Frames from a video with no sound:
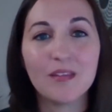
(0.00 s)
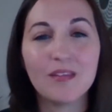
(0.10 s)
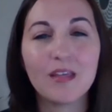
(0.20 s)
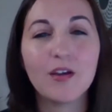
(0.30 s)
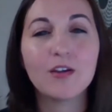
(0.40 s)

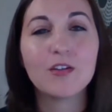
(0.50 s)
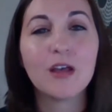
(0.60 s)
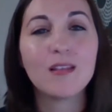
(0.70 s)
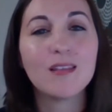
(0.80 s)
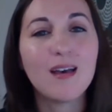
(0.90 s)
There are
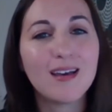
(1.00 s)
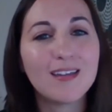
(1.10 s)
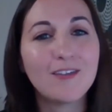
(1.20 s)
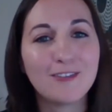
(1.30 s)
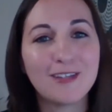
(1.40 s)
a
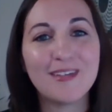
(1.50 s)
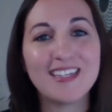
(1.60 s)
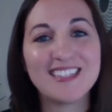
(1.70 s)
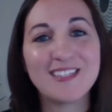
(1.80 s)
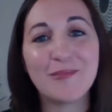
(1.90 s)
lot of
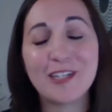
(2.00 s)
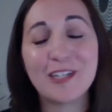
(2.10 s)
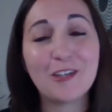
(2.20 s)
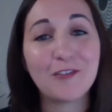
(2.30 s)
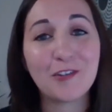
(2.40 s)
limits to what a
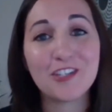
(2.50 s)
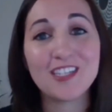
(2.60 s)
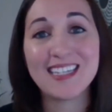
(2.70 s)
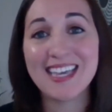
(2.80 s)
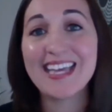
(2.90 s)

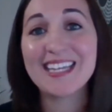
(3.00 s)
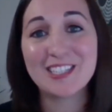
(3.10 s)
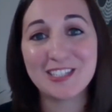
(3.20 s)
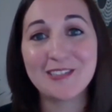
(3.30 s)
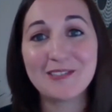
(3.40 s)
university can
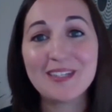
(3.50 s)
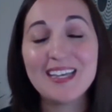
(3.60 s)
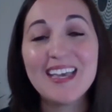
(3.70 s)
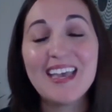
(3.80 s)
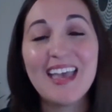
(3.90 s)
do,
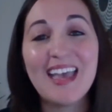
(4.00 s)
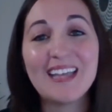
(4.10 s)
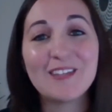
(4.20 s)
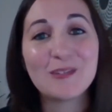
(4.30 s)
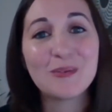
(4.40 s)

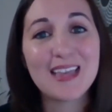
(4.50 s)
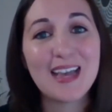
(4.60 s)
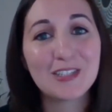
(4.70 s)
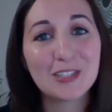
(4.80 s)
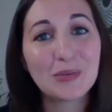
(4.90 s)
and so it's
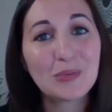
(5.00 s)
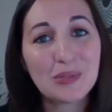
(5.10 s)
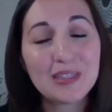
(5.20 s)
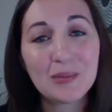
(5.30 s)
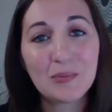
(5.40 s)
actually
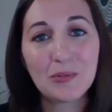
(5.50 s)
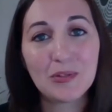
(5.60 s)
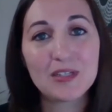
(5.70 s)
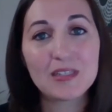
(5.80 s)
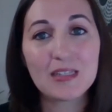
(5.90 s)
really
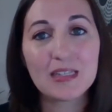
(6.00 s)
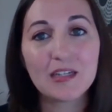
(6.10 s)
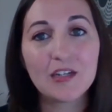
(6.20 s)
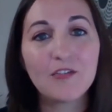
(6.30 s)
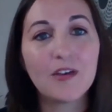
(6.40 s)
important to
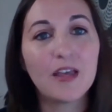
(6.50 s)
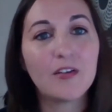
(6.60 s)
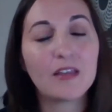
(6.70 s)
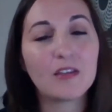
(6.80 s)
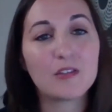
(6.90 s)
clarify
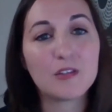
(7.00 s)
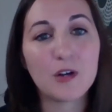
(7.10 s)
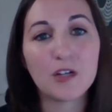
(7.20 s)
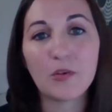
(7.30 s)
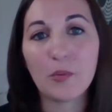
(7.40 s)
at the
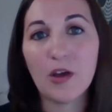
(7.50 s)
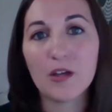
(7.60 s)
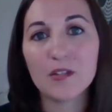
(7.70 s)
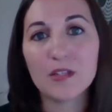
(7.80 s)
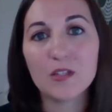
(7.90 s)
start of a
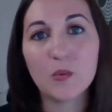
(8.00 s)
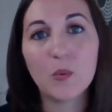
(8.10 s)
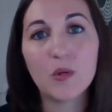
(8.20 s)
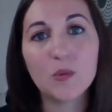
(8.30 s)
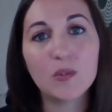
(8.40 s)
process
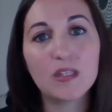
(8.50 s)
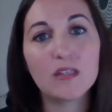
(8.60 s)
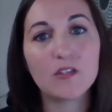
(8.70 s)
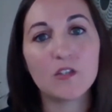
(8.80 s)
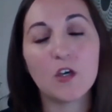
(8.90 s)
what's within
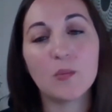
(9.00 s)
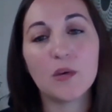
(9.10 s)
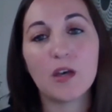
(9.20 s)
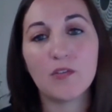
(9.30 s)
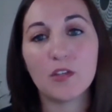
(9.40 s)
the scope
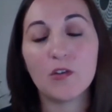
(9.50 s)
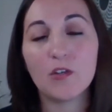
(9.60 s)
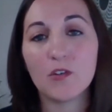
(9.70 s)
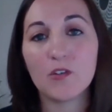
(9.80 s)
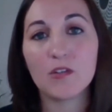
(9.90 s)
of the
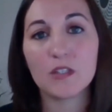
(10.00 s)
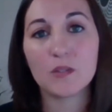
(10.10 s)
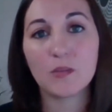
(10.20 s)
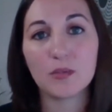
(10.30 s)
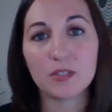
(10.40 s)
university's
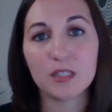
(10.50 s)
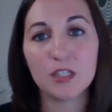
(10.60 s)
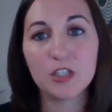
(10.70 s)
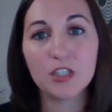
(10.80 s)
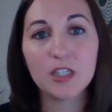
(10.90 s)

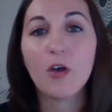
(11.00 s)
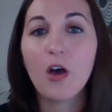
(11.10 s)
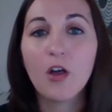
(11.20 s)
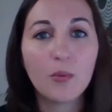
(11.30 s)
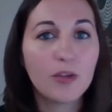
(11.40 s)
procedure,
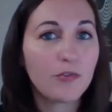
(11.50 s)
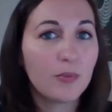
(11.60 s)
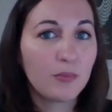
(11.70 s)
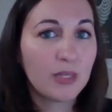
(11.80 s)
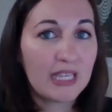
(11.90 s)
all the way from
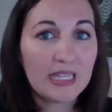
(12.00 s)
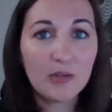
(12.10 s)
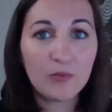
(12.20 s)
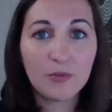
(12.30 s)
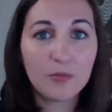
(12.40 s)
the
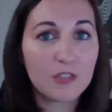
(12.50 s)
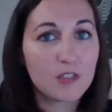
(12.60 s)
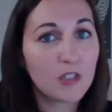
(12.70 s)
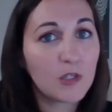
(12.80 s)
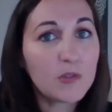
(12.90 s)
beginning, from
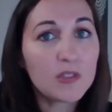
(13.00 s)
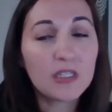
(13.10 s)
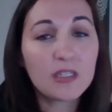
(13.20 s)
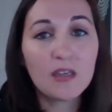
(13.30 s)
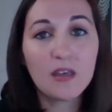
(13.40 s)

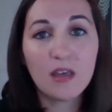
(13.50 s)
disclosing